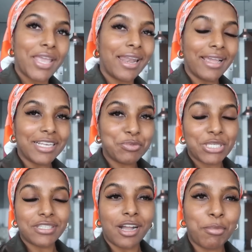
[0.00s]
And I guess we
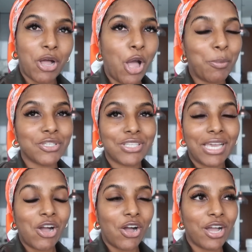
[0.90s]
could talk about how much they
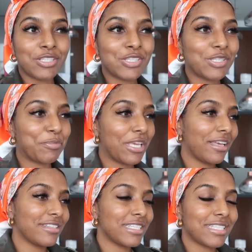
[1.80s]
cost,
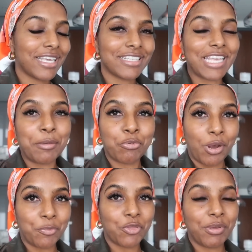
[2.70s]
because this is a
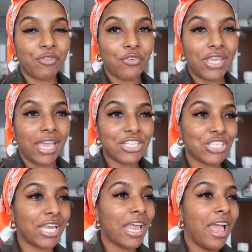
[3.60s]
prep with me for
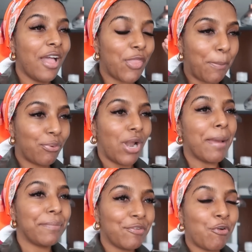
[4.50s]
vacation. The
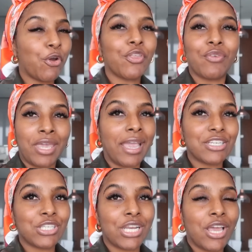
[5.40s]
prep before the
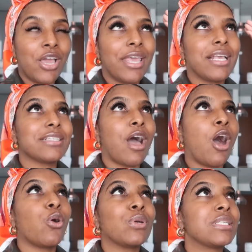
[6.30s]
vacation is
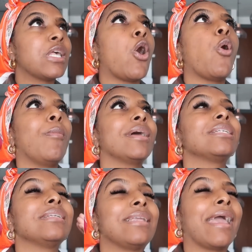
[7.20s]
always so
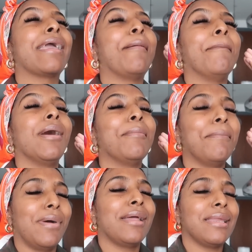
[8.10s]
much damn
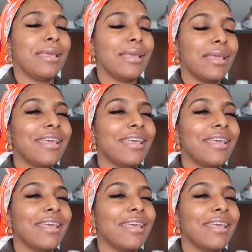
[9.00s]
money.